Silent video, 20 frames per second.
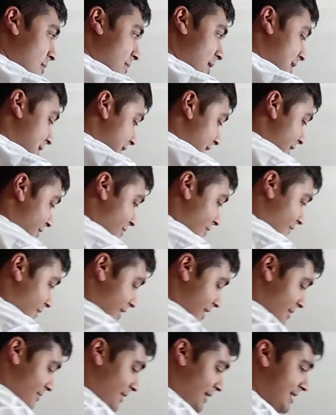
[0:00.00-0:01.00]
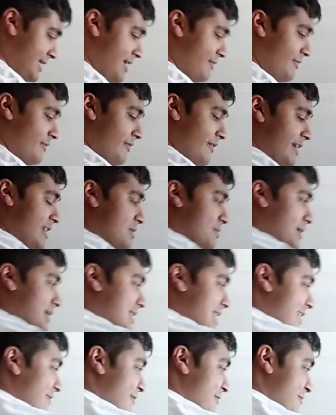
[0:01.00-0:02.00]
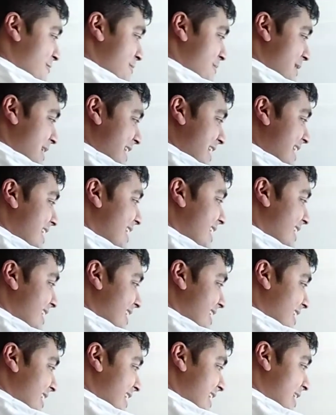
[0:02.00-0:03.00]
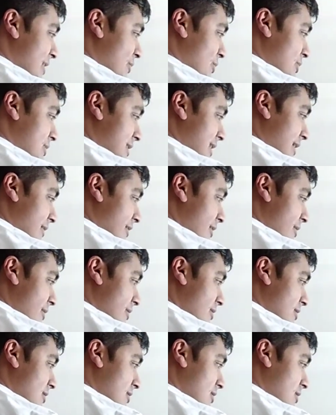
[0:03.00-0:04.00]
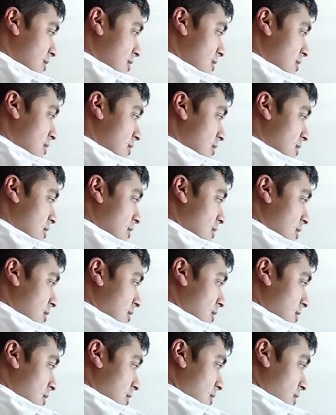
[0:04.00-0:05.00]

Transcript: plus f of E plus f of H plus f of P equals 0. I'm